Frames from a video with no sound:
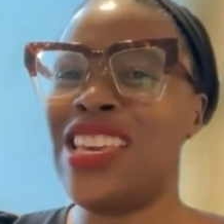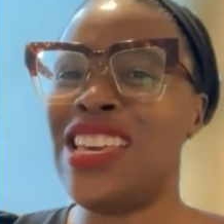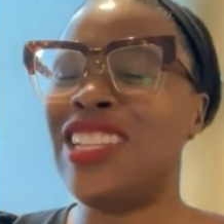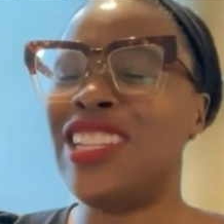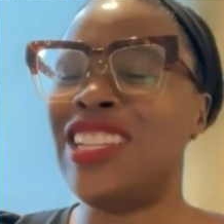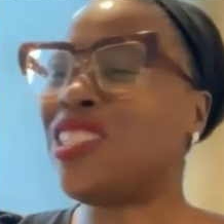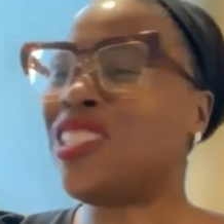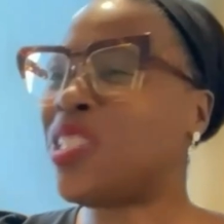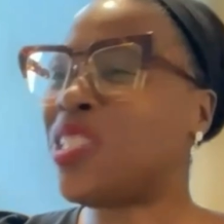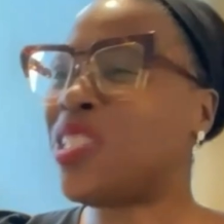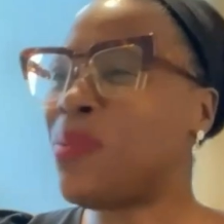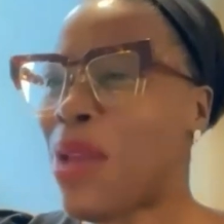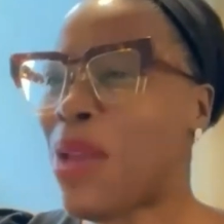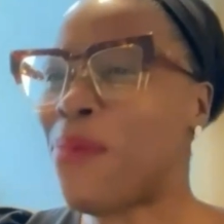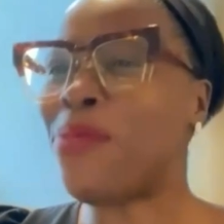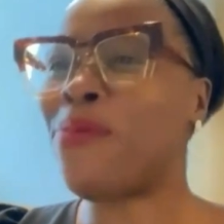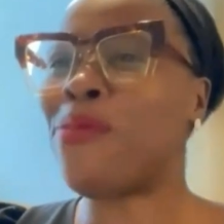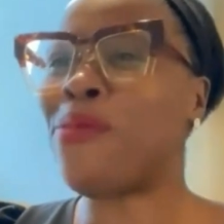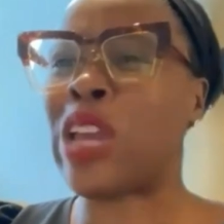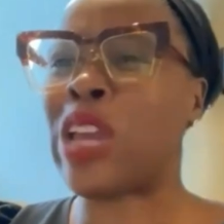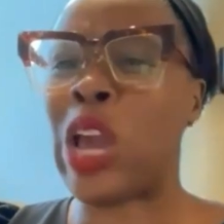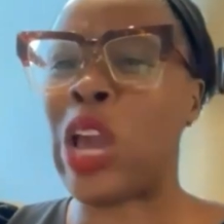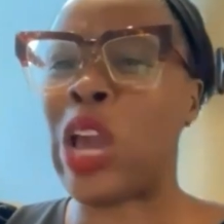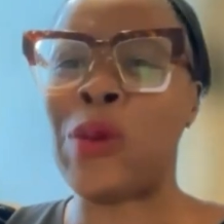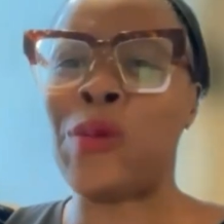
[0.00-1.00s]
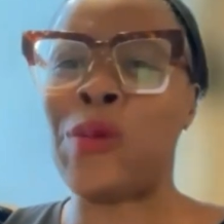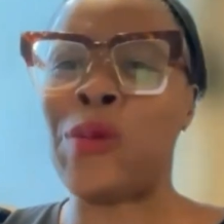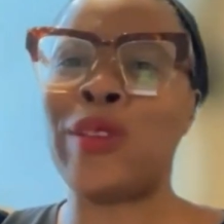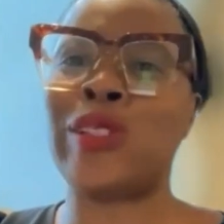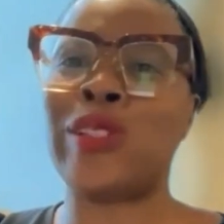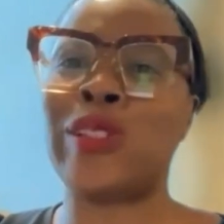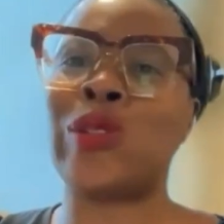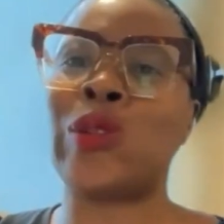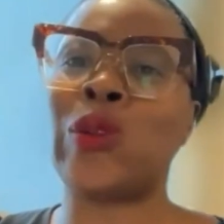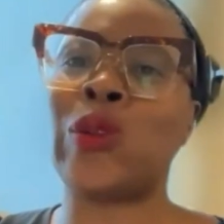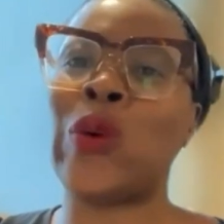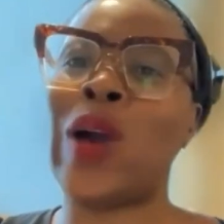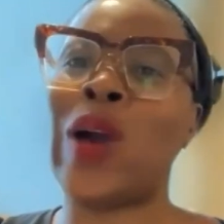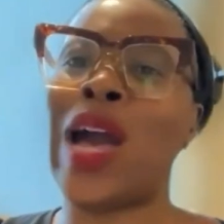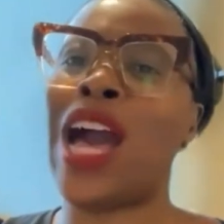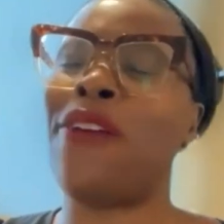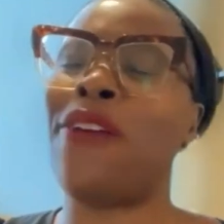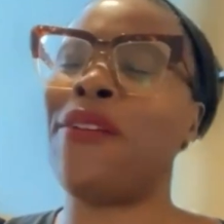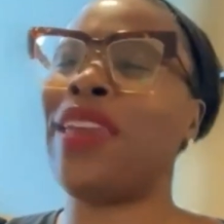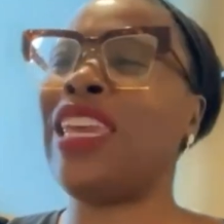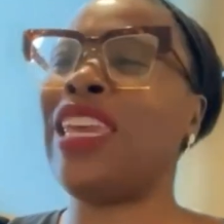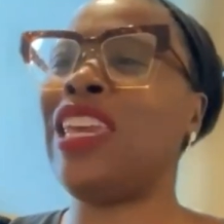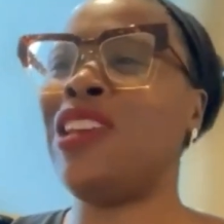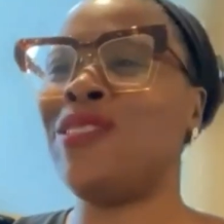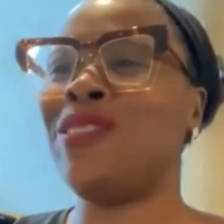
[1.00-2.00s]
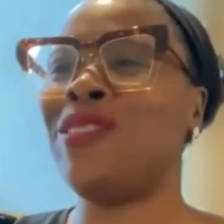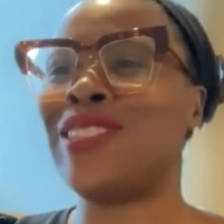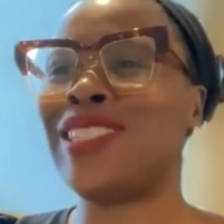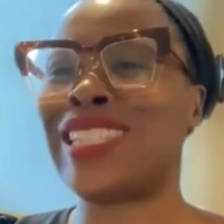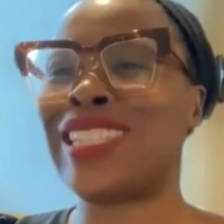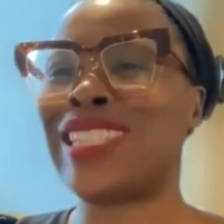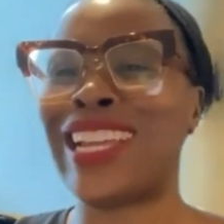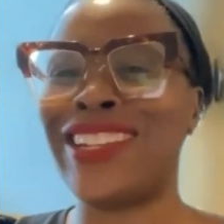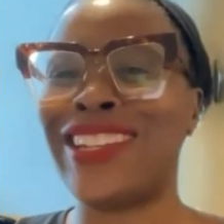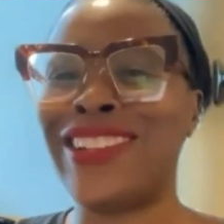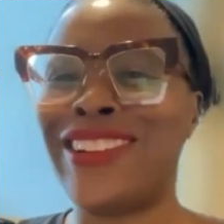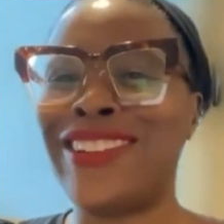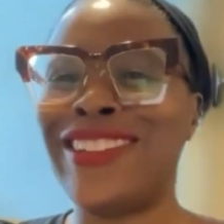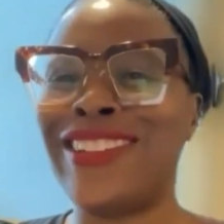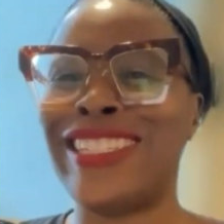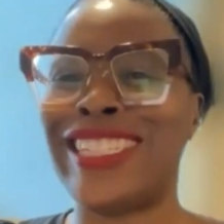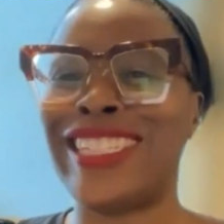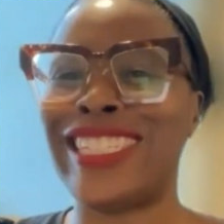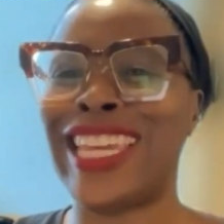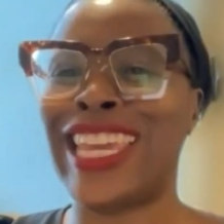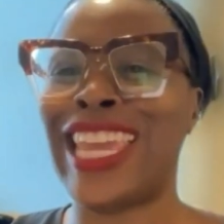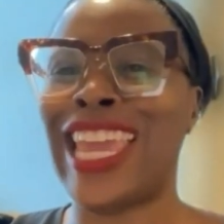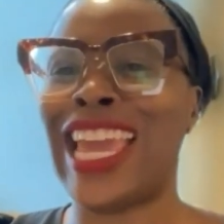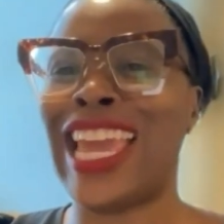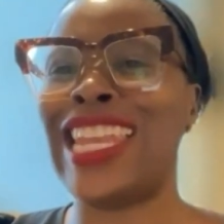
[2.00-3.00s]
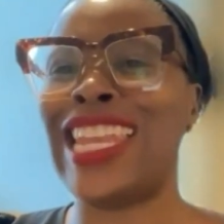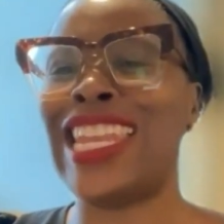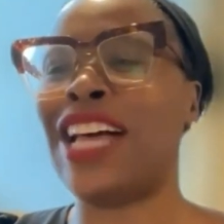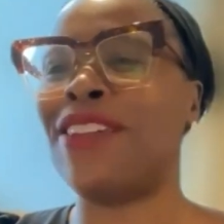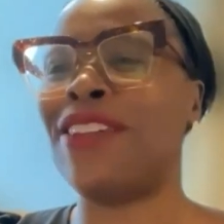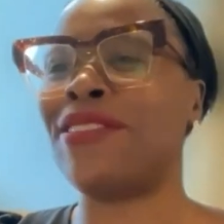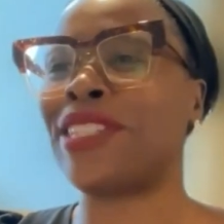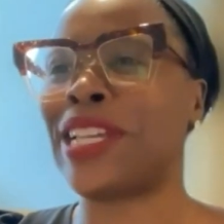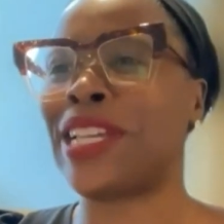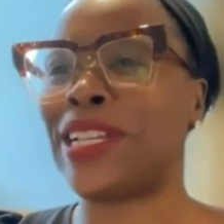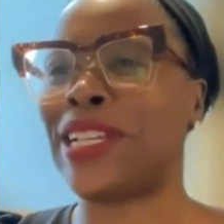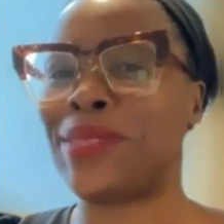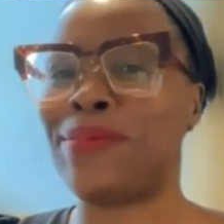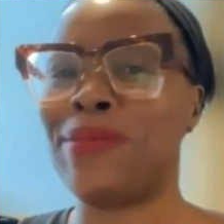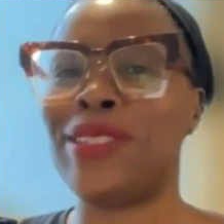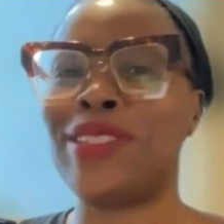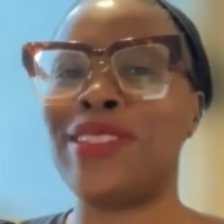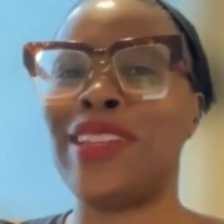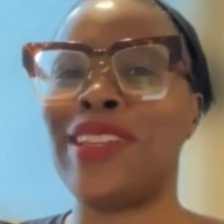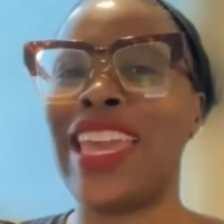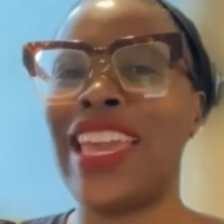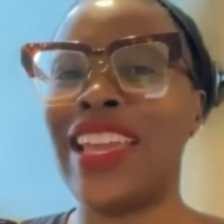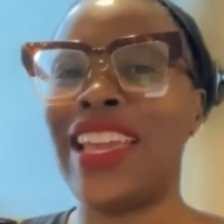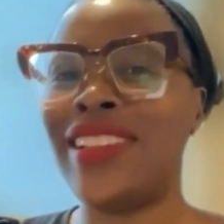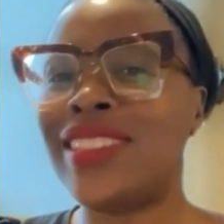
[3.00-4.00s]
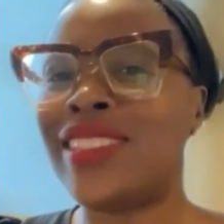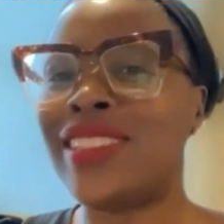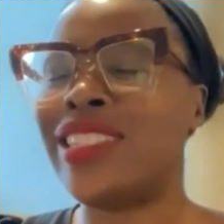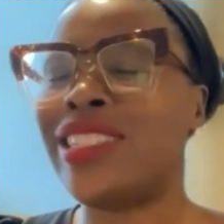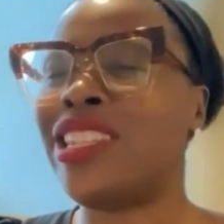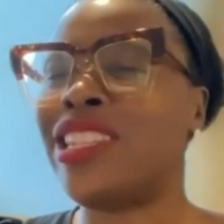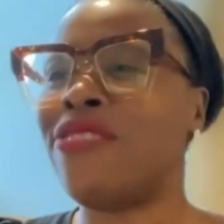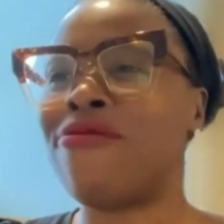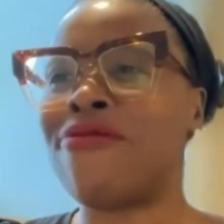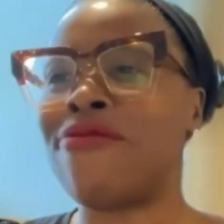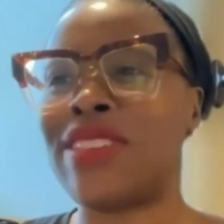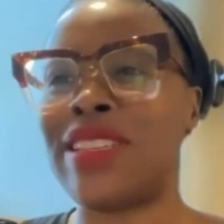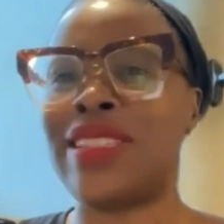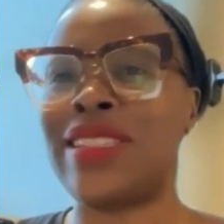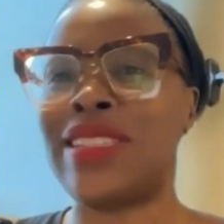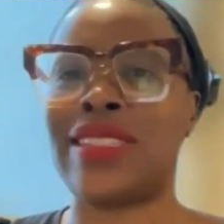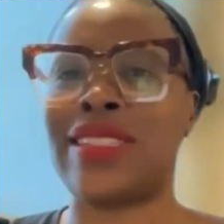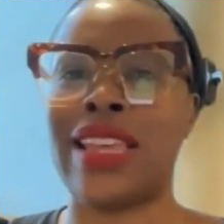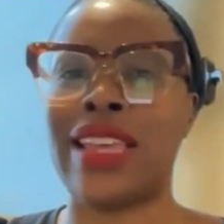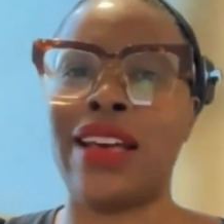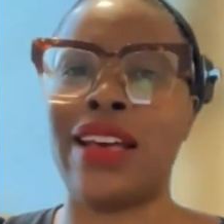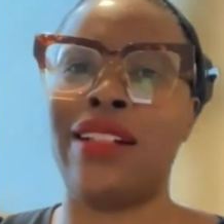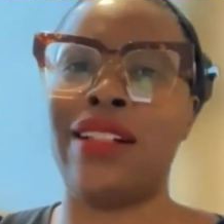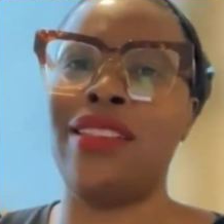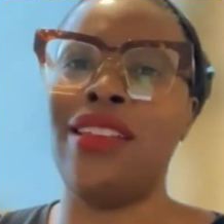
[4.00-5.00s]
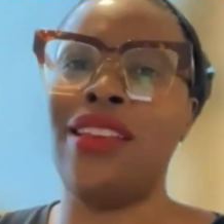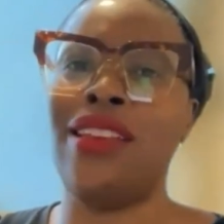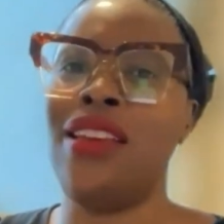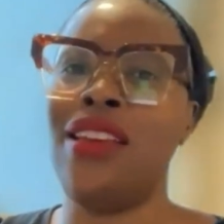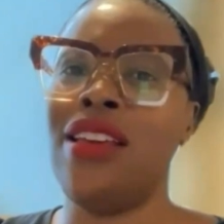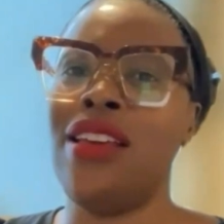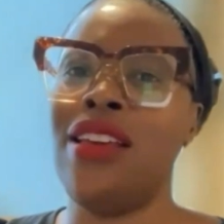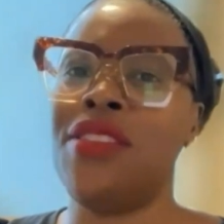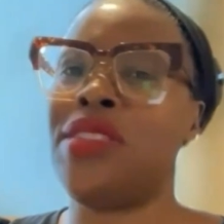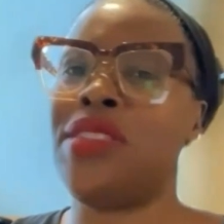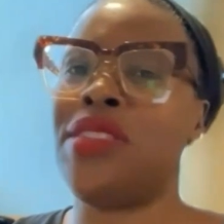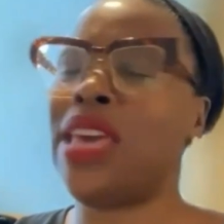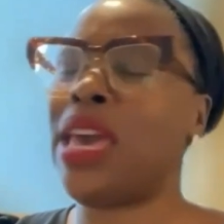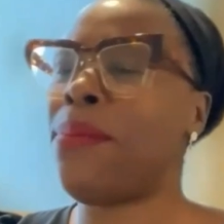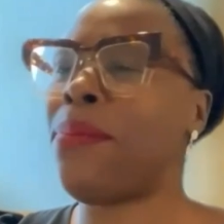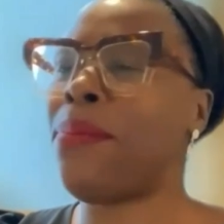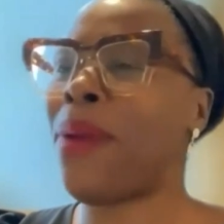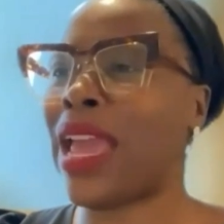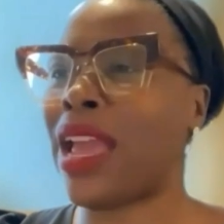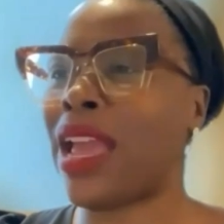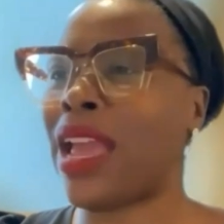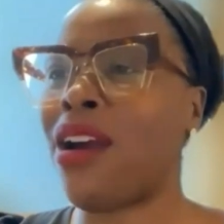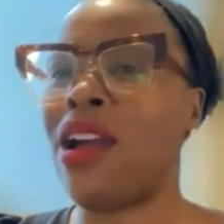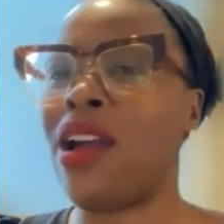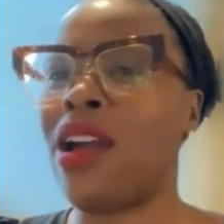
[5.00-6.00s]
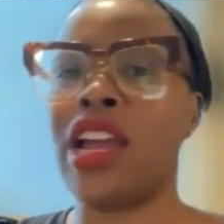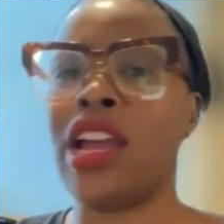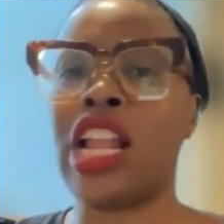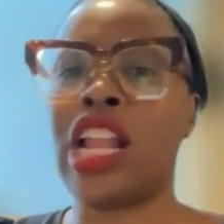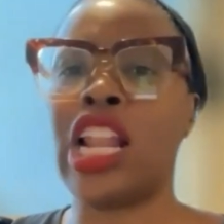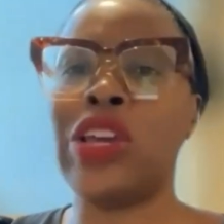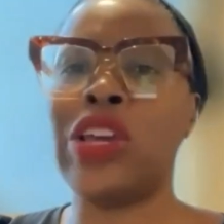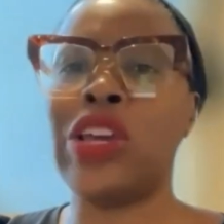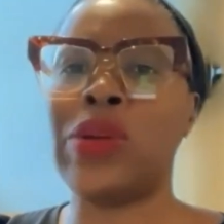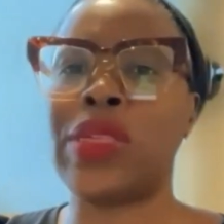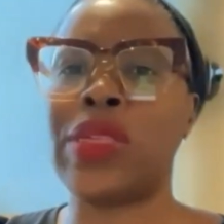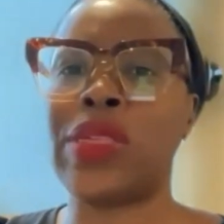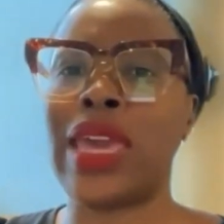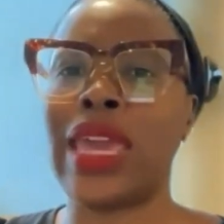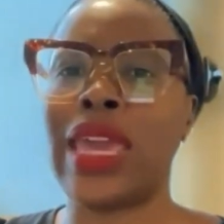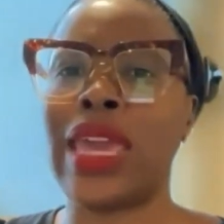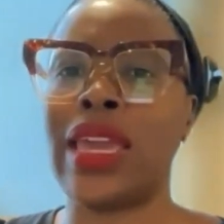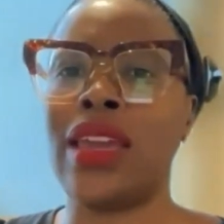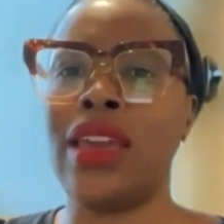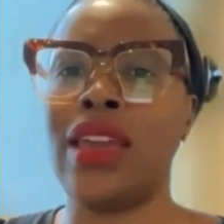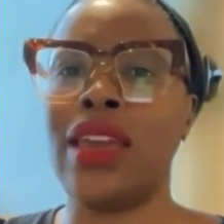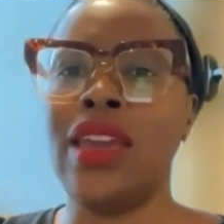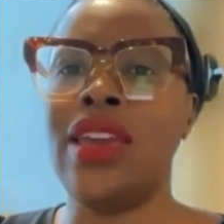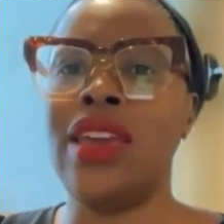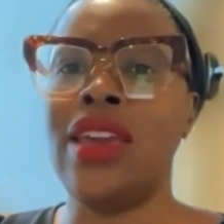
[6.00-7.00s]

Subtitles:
Just a moment ago, we saw how Aeon's technology allows customers to instantly resell their PANGAIA clothing.